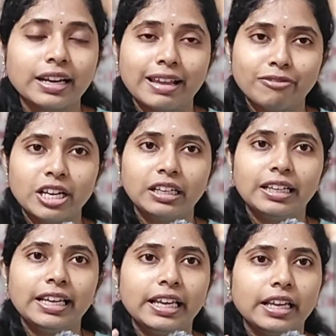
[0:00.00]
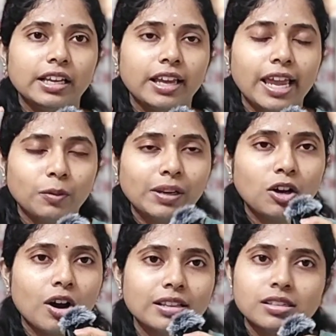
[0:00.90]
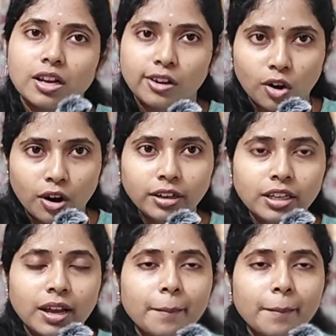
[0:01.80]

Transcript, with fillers: definitely it will cost a lot.